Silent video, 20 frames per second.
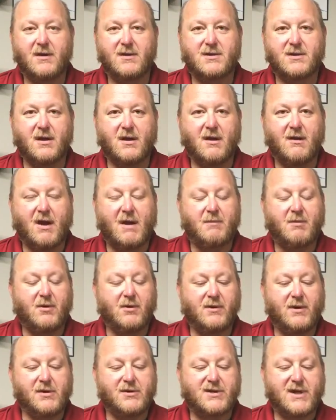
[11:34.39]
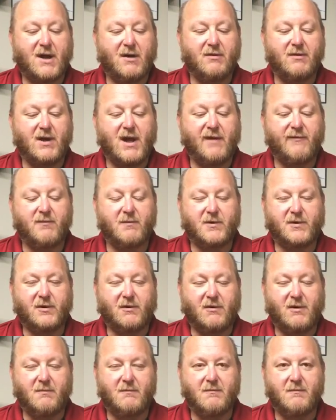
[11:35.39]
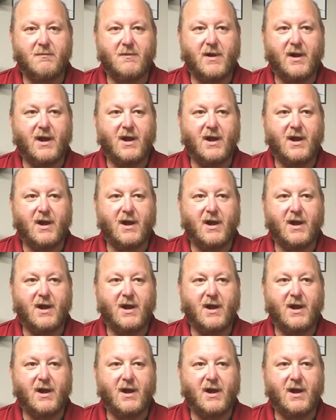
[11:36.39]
So I pulled those out and gave them to them,